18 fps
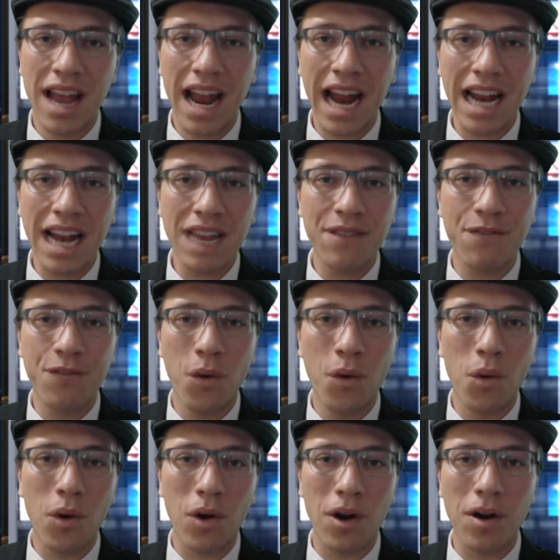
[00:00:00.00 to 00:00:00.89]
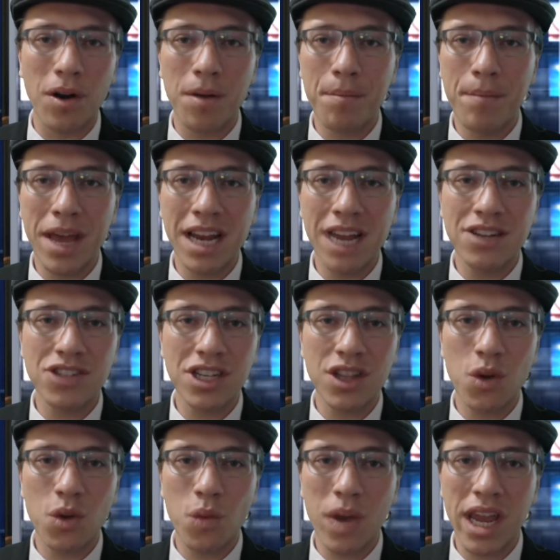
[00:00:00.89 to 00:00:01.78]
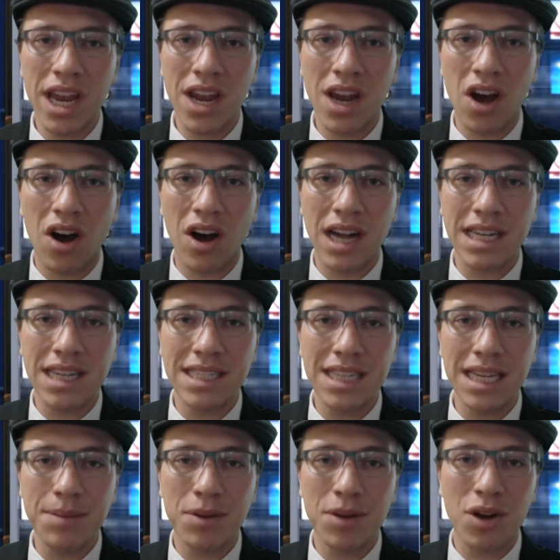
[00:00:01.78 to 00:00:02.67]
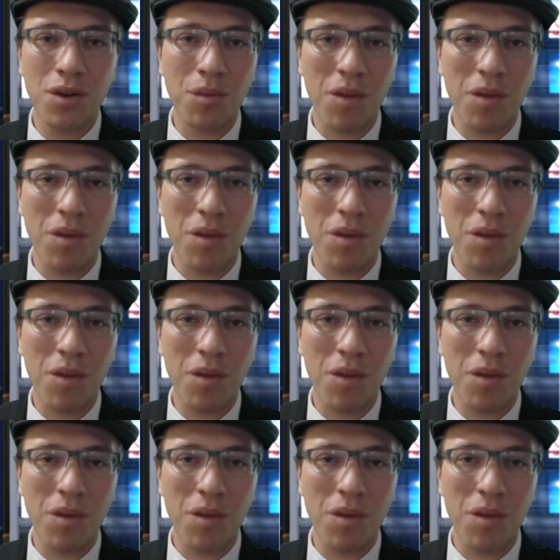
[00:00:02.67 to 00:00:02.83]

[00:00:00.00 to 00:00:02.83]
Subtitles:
84 managing the win on Teamer